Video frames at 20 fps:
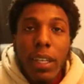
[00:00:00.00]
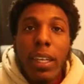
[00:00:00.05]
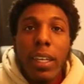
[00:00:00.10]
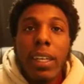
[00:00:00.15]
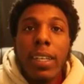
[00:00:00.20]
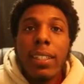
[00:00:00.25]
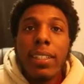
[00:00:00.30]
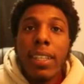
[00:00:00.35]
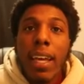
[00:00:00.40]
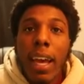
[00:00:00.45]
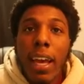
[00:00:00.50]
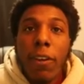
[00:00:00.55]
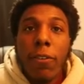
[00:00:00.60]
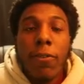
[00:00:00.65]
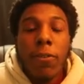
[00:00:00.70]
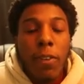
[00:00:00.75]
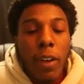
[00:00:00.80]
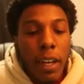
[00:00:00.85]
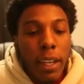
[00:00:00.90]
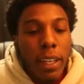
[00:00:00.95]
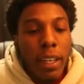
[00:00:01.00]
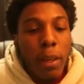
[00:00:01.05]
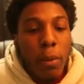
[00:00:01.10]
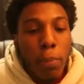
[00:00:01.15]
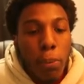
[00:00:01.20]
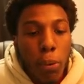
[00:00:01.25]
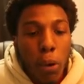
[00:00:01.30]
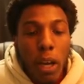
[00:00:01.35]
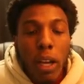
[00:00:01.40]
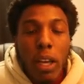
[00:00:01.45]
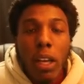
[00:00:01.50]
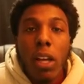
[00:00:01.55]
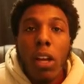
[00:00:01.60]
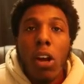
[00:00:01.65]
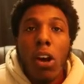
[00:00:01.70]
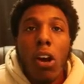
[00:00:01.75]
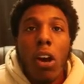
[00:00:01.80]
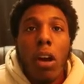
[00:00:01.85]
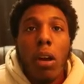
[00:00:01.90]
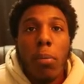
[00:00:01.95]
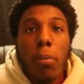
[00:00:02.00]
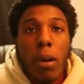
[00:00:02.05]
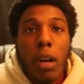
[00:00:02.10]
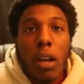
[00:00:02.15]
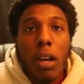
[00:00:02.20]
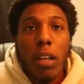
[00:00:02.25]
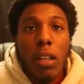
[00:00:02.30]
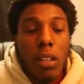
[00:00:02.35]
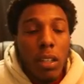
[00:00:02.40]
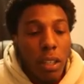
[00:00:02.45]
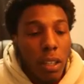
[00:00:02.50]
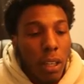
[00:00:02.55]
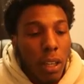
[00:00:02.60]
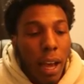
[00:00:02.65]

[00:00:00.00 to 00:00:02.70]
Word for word: He's a fucking point guard, bruh.